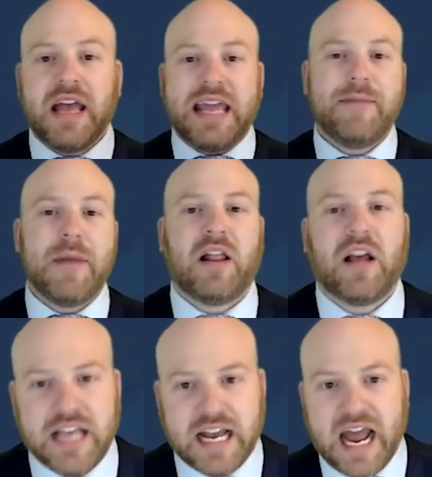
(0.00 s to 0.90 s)
Email
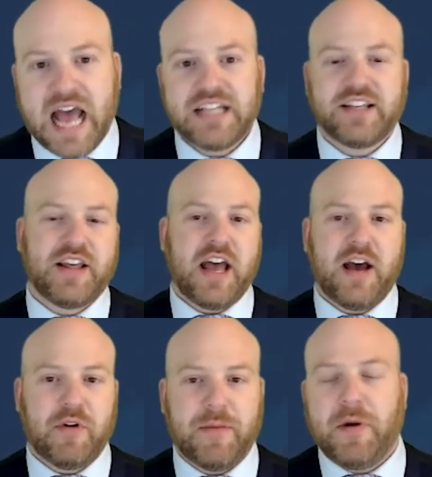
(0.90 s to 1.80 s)
us at ask the
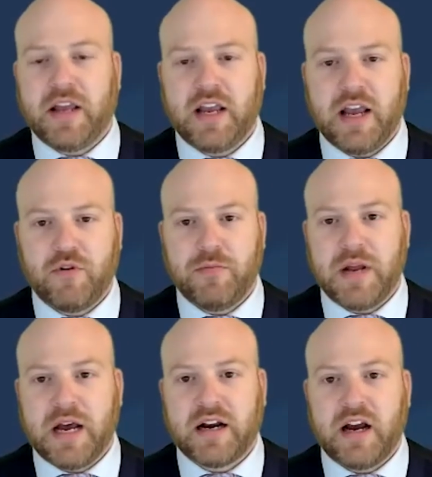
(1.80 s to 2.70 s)
hammer at buckingham group
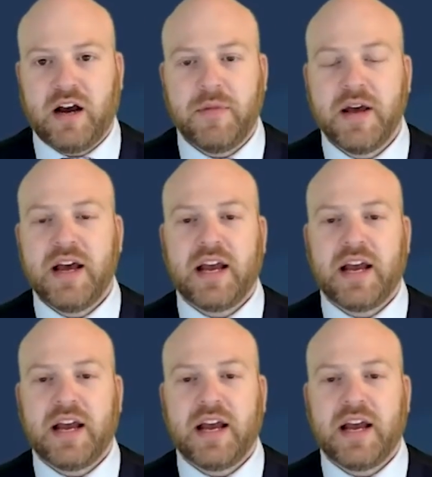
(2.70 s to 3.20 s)
dot com.